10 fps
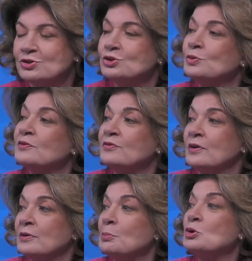they're too em
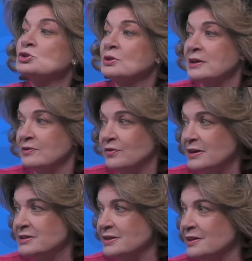emotionally
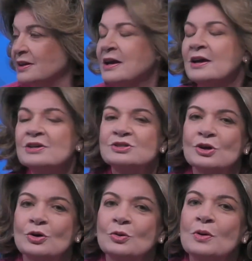invested.
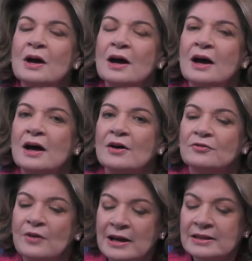So uh,
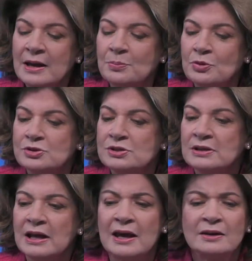find that
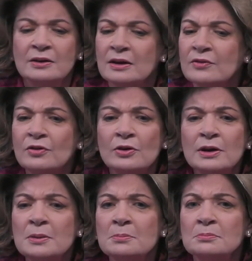person, and in a
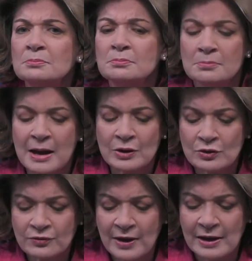very
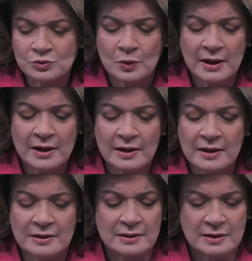matter of fact
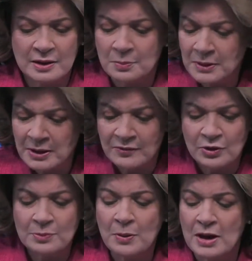way, and it can be in a
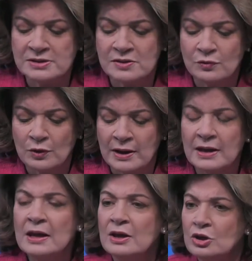very positive
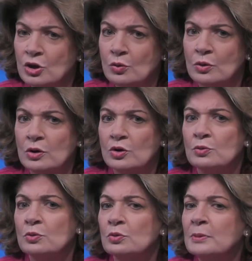way. You know,
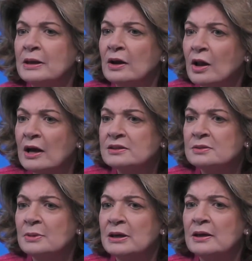you, you mean a lot
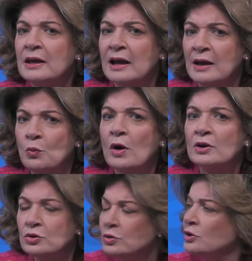to me, and I
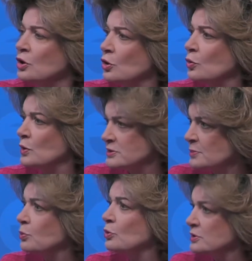want you to know
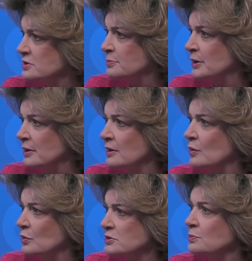what's important to me and what's